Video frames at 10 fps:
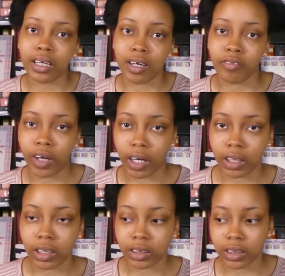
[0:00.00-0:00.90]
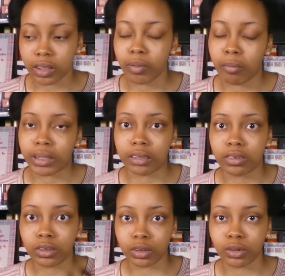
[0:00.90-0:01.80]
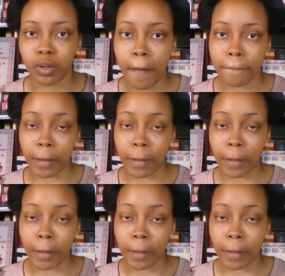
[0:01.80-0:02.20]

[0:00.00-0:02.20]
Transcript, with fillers: that I finally took it upon myself to do